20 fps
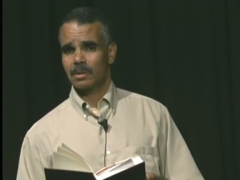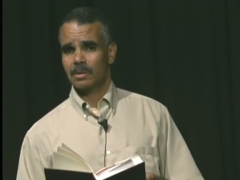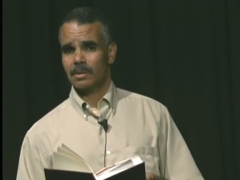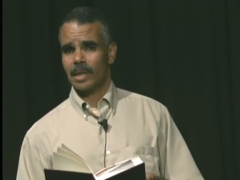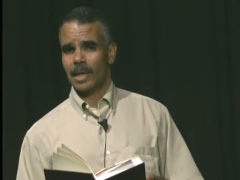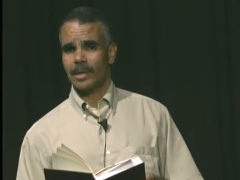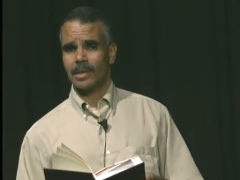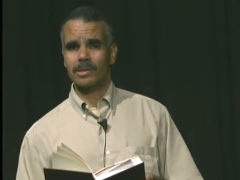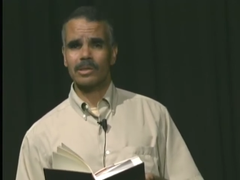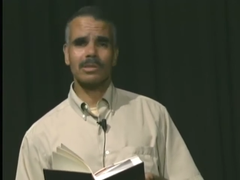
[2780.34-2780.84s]

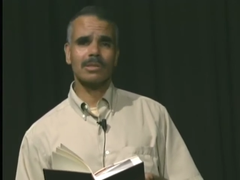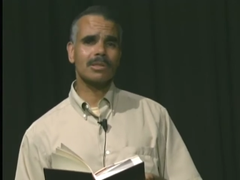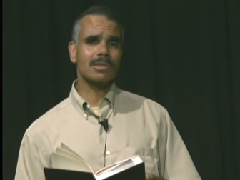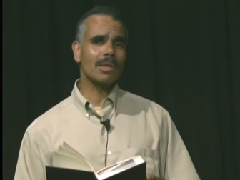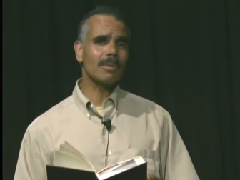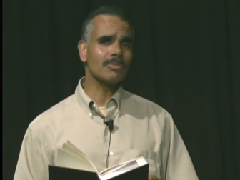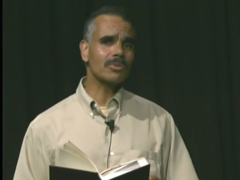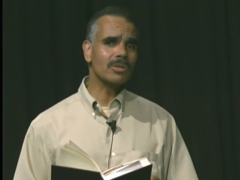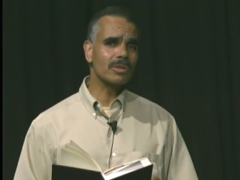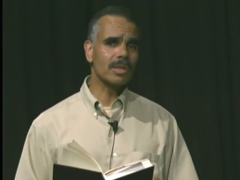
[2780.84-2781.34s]
that has, in
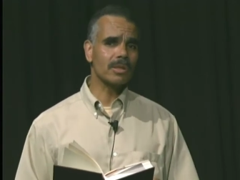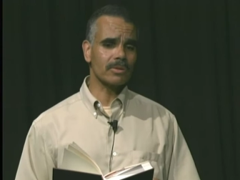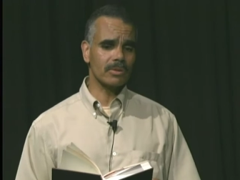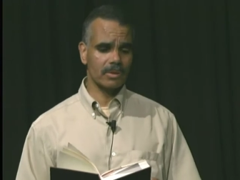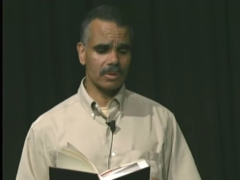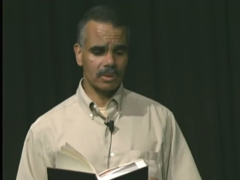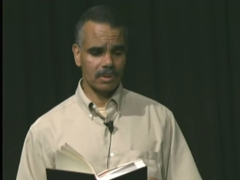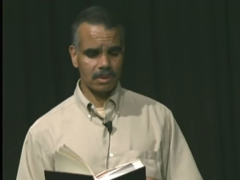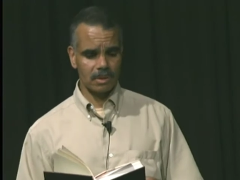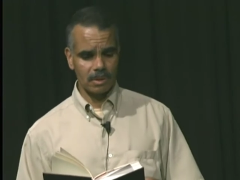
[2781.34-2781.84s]
some
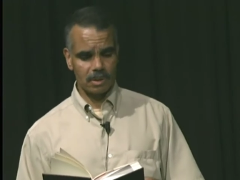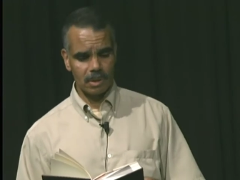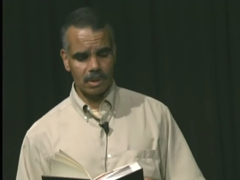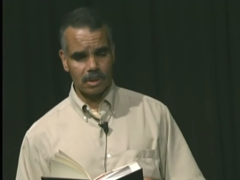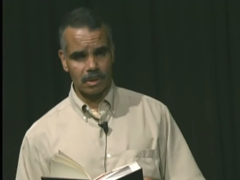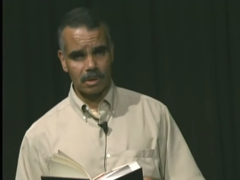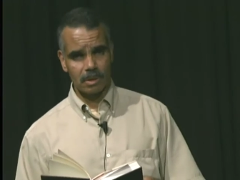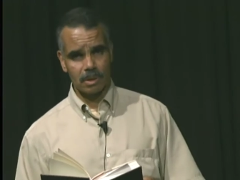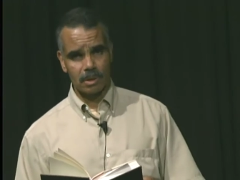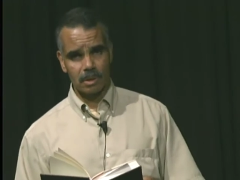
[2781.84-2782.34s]
sense,
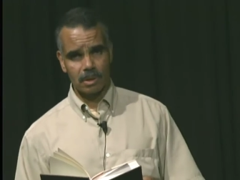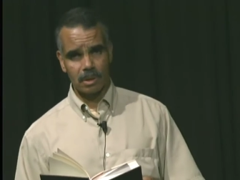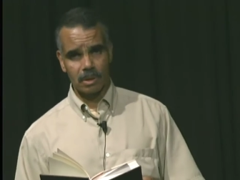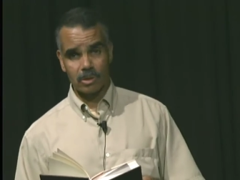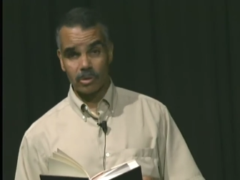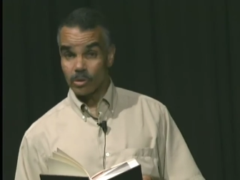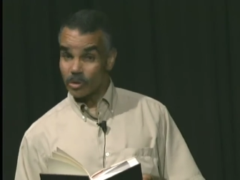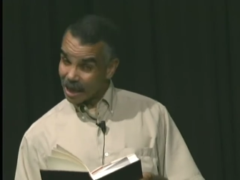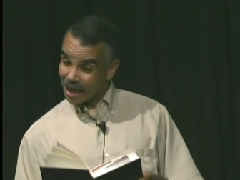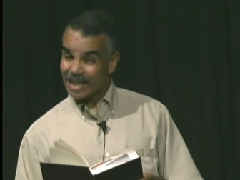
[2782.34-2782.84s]

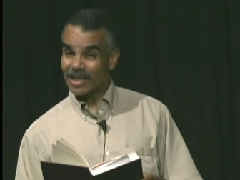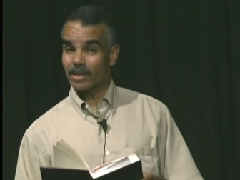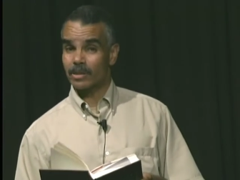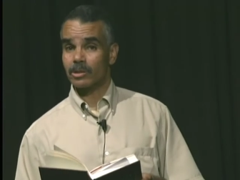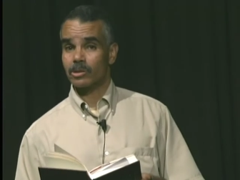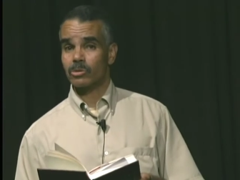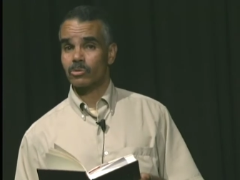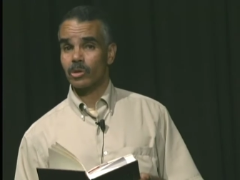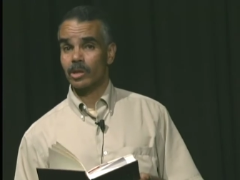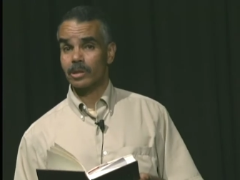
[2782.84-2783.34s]
created
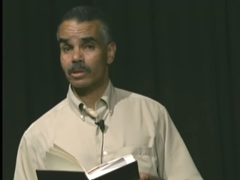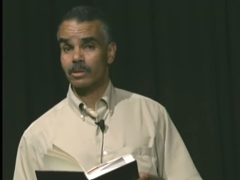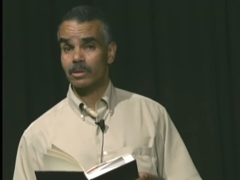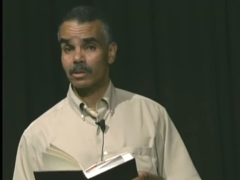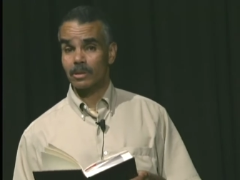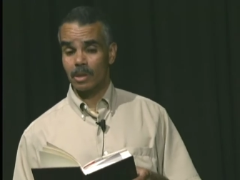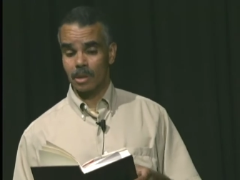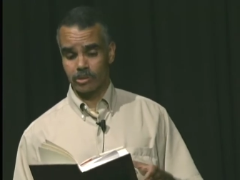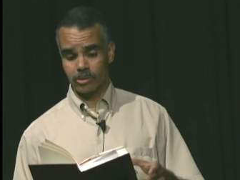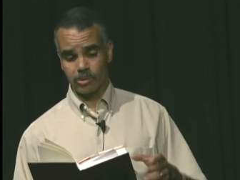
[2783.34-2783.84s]
this great
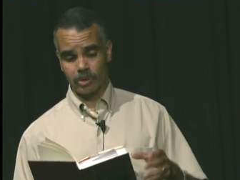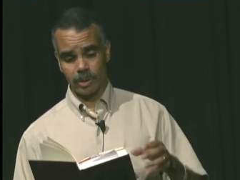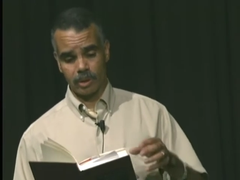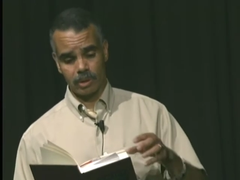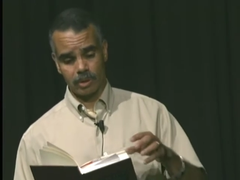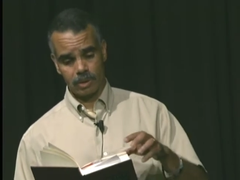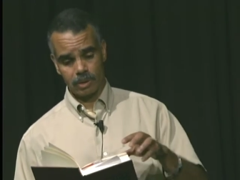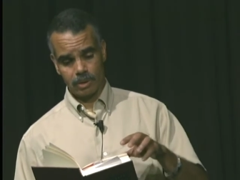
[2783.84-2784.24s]
country